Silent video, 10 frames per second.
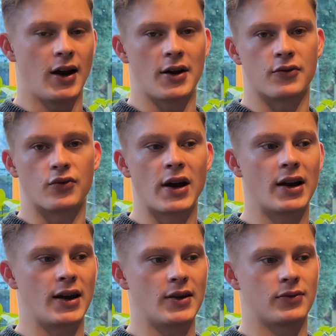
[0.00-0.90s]
And
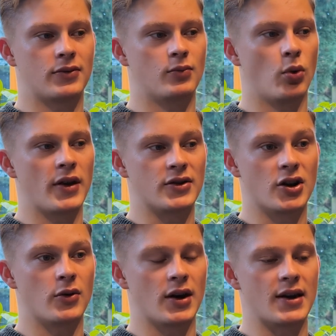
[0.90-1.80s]
really, what they're
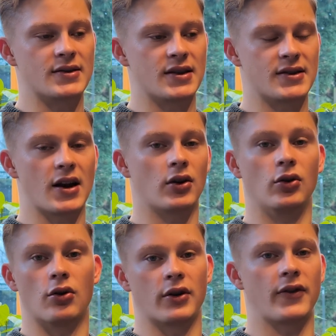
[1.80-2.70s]
doing is they're
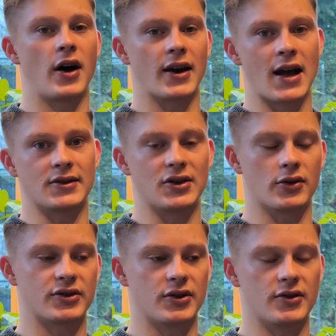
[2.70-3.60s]
glorifying
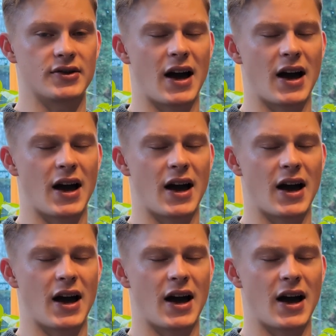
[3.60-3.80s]
antioxidants,